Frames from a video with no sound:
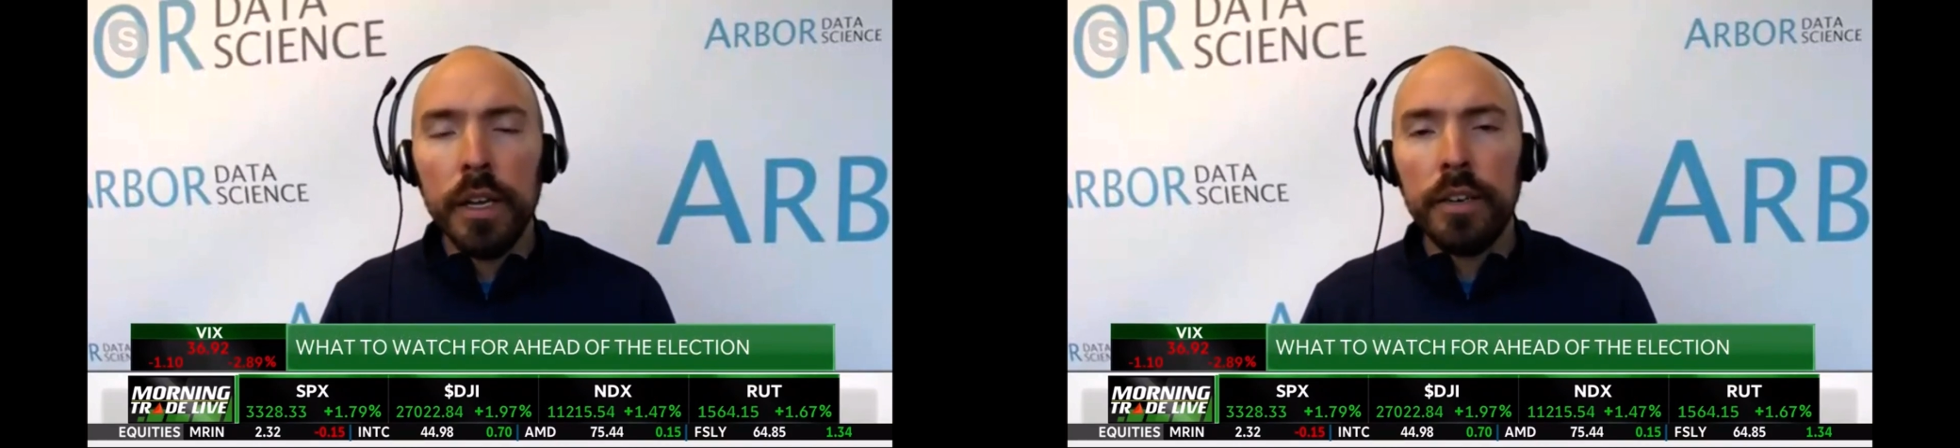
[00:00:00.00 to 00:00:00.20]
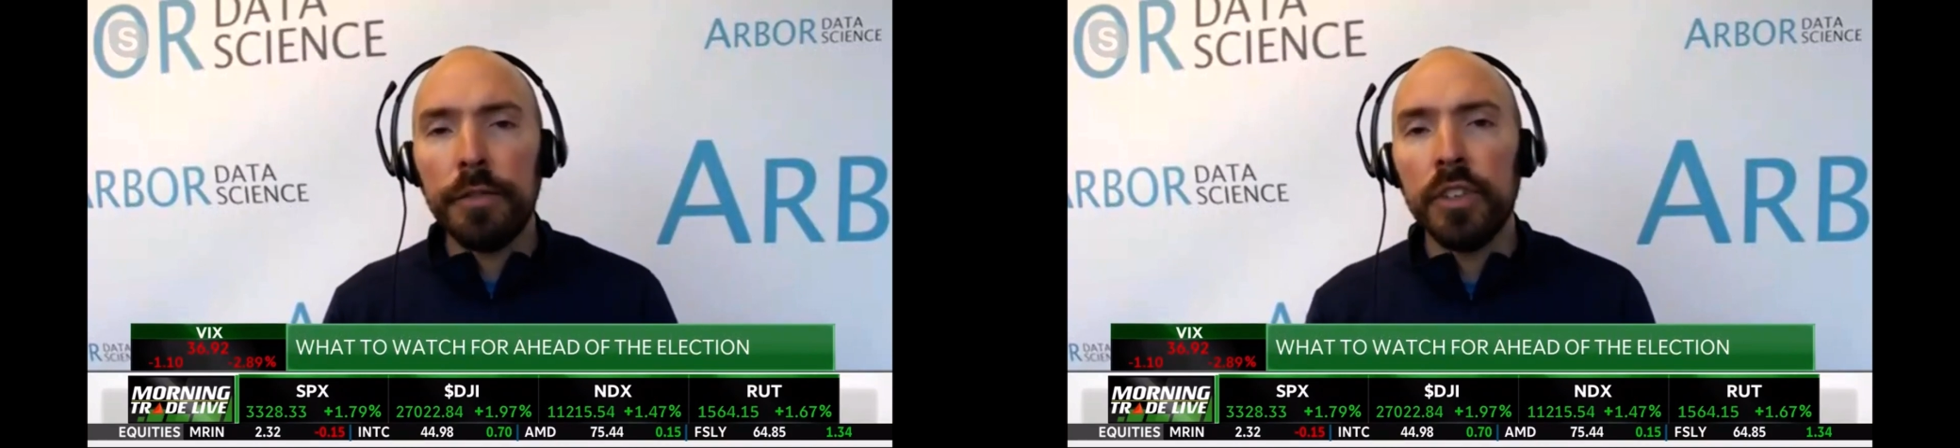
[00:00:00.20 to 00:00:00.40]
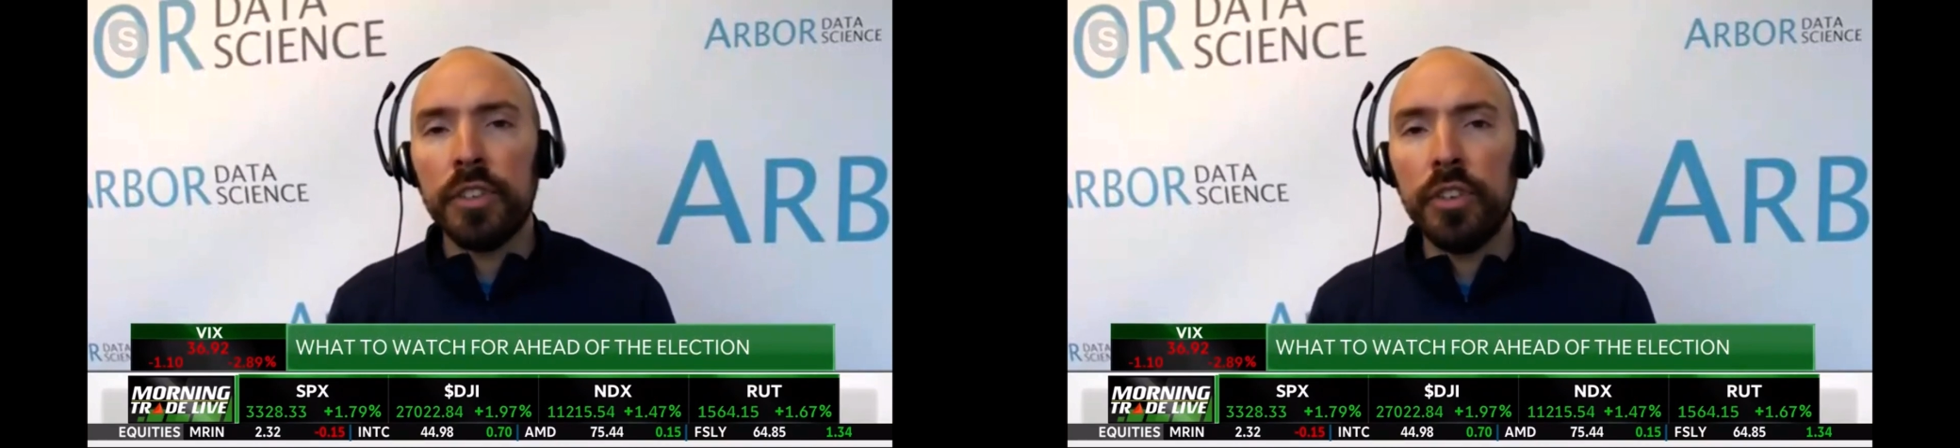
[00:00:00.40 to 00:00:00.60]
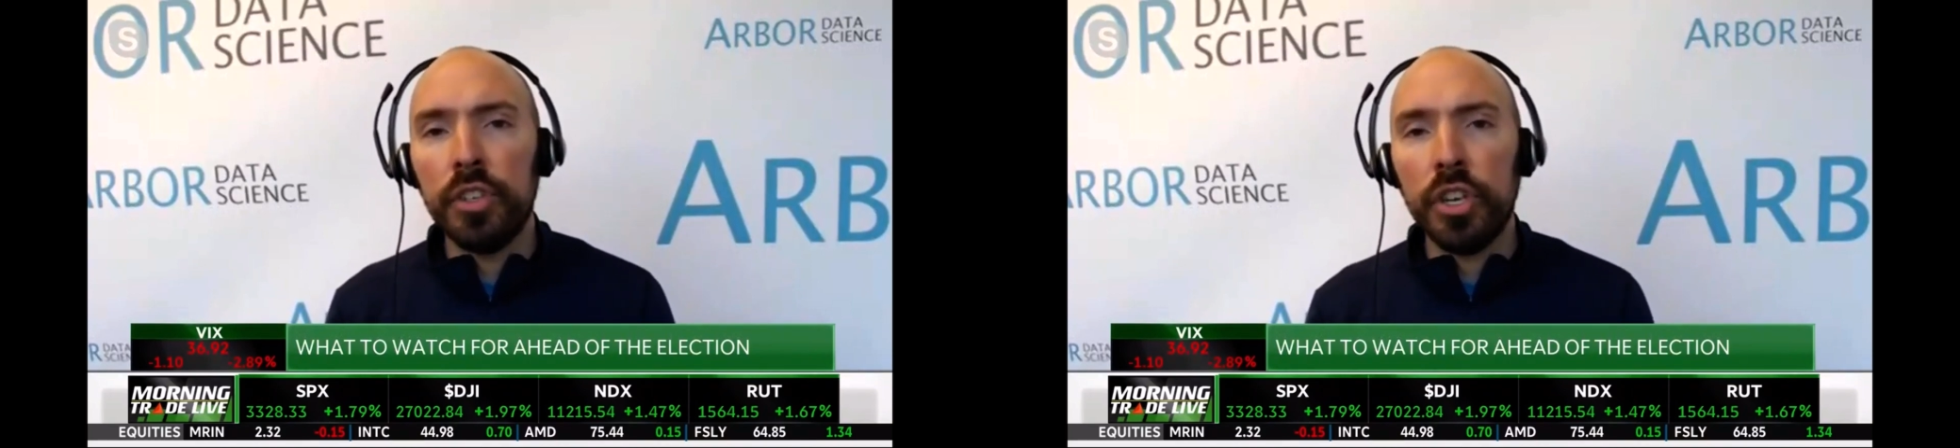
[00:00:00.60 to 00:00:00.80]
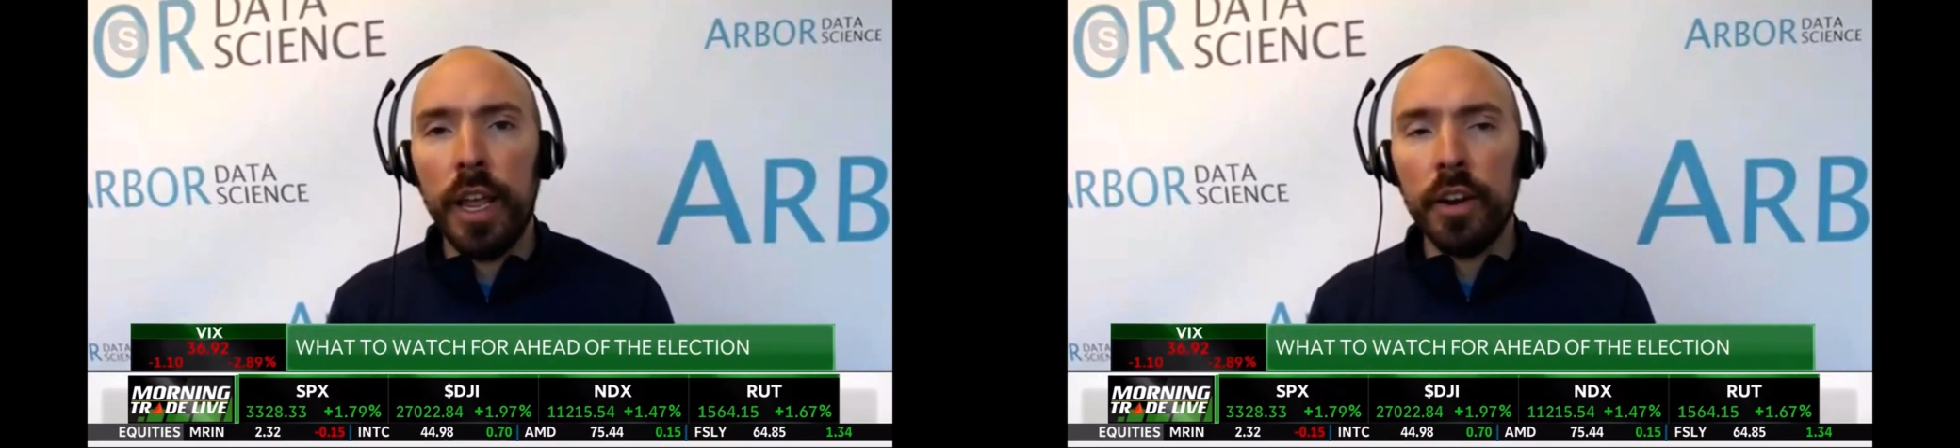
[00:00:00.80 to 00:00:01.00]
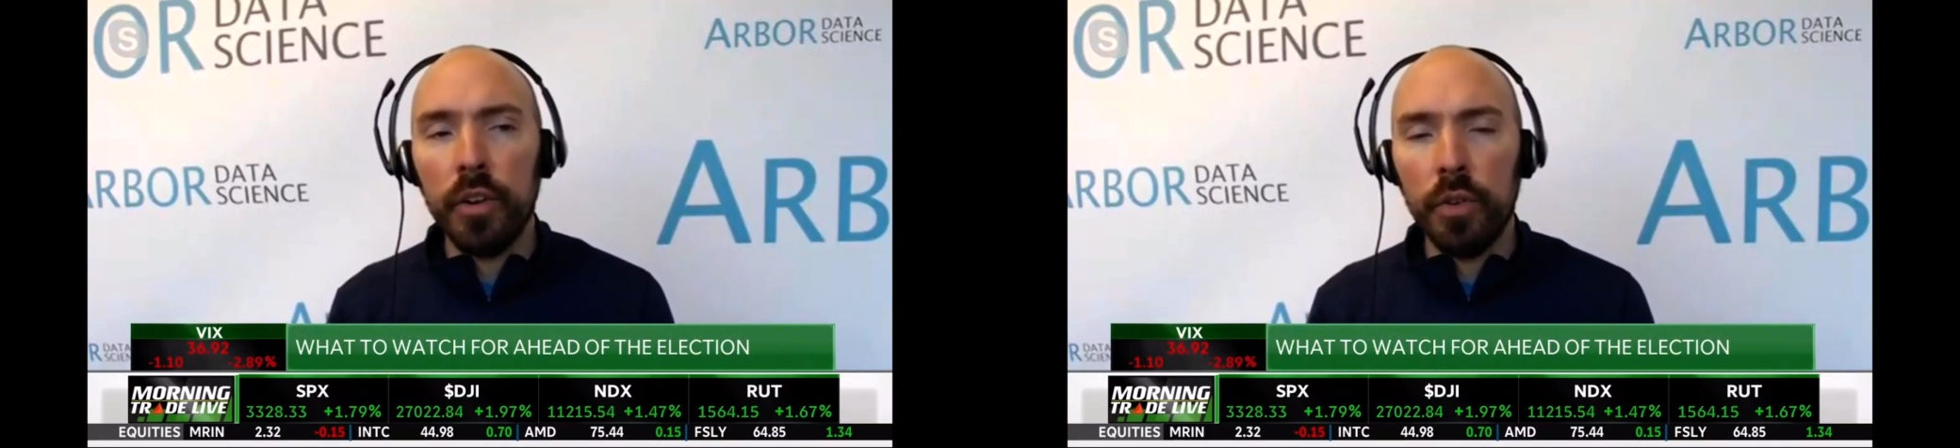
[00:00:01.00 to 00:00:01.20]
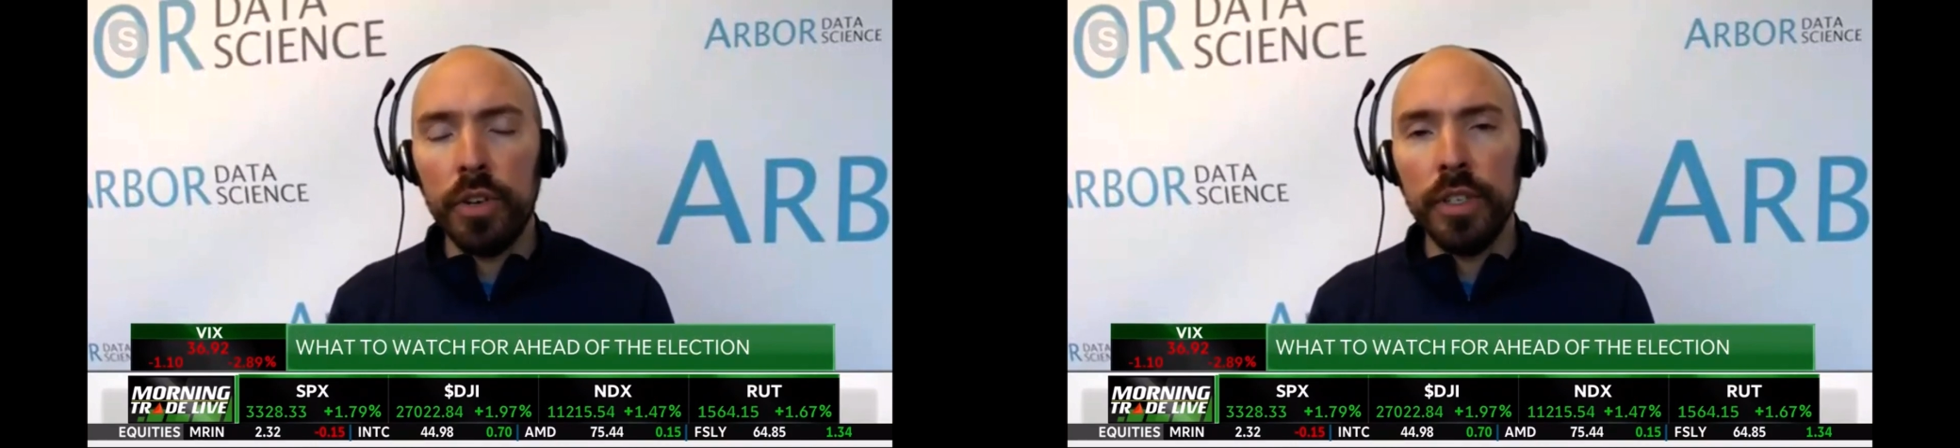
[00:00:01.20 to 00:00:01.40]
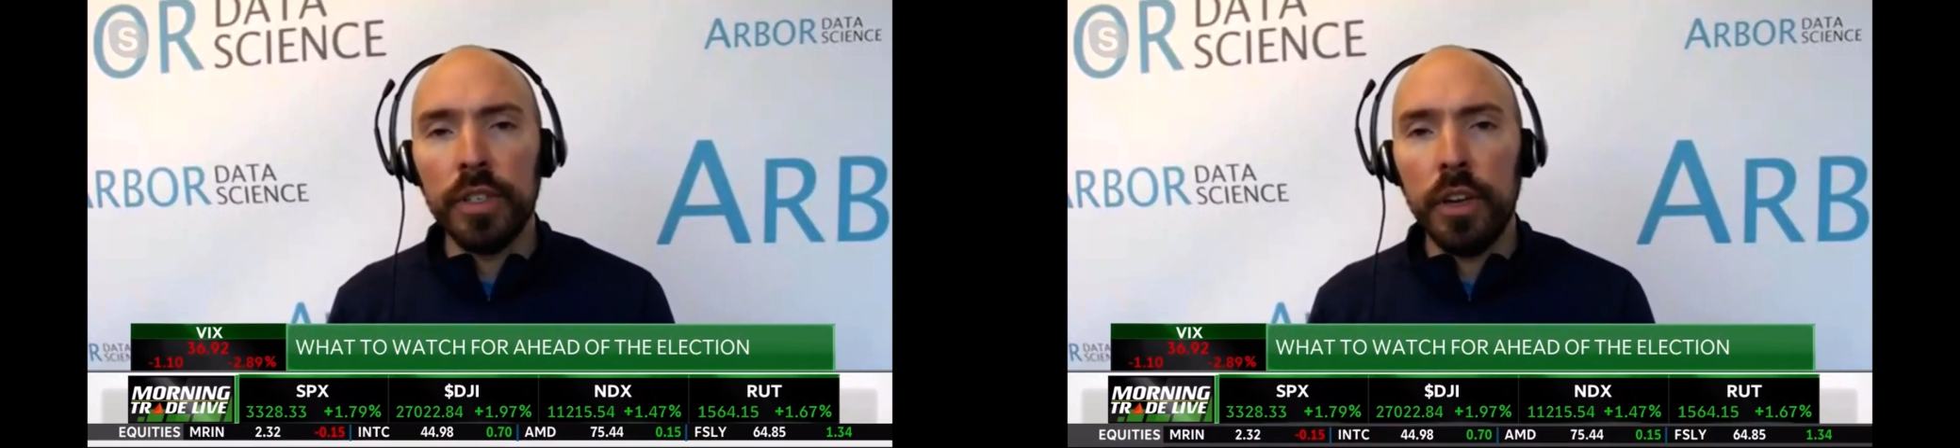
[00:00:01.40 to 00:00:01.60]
different search categories,